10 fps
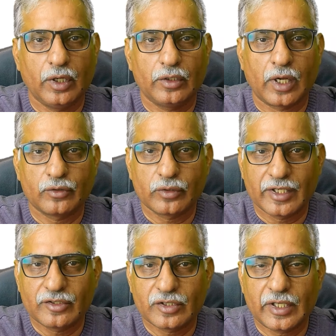Or you
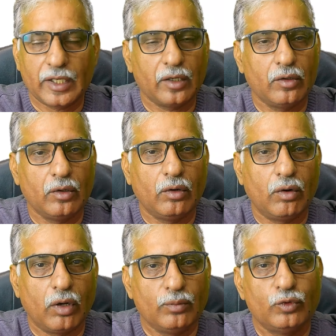can say
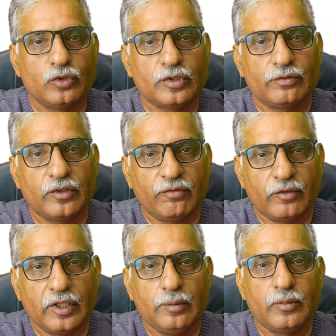almost
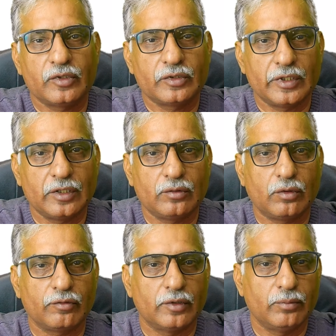50%
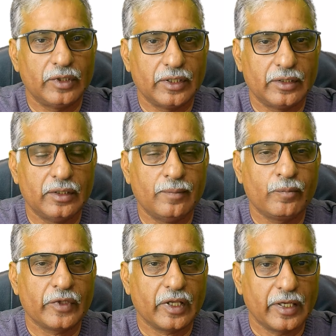of the blood
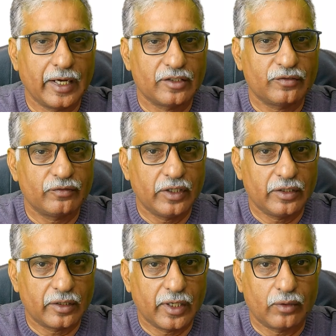gets
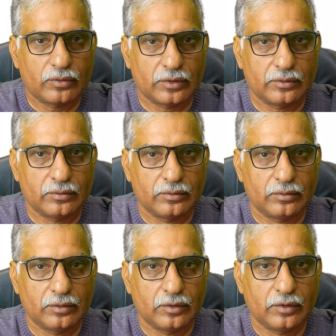filtered out,
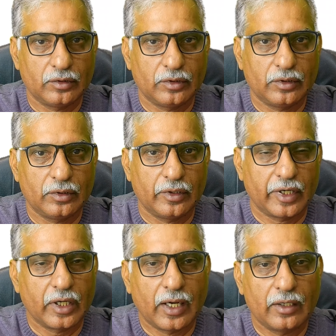
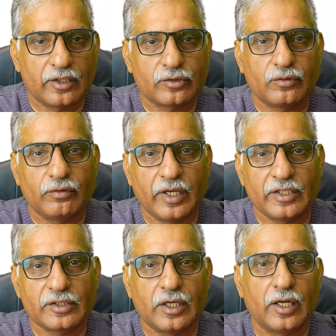regardless of
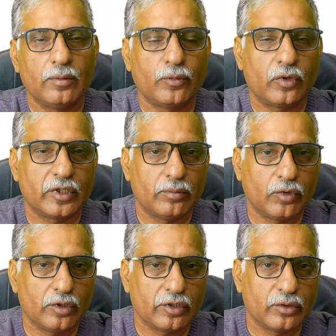waste or important
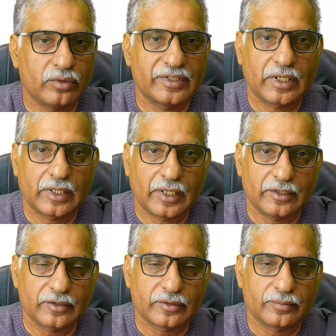molecules or
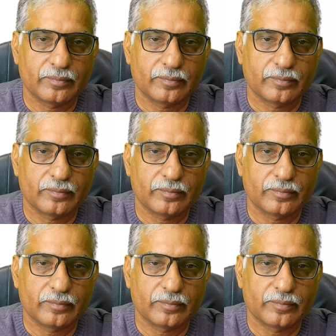ions.